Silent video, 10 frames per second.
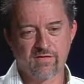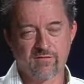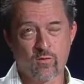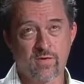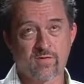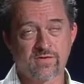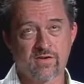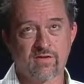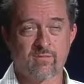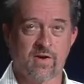
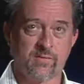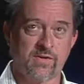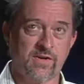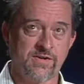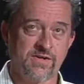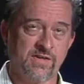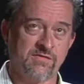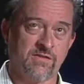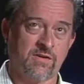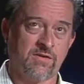40% of the population
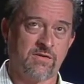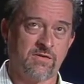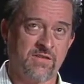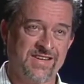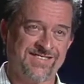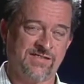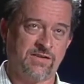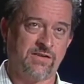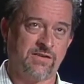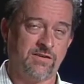lives on less than
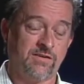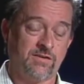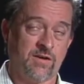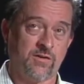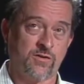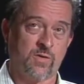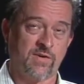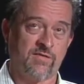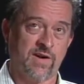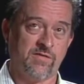
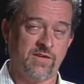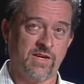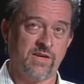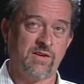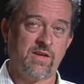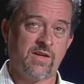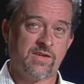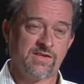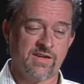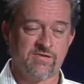$1.25 a day,
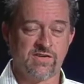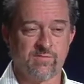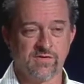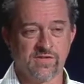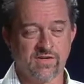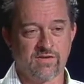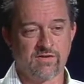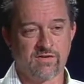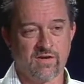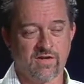70%
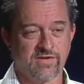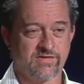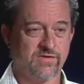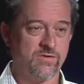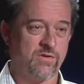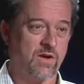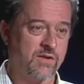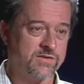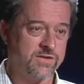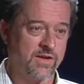on less than
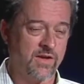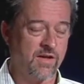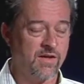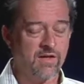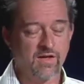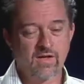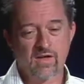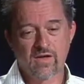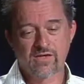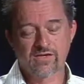$2 a day.
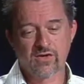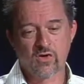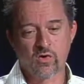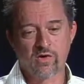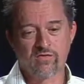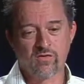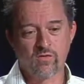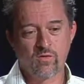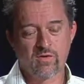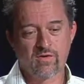So if
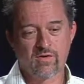you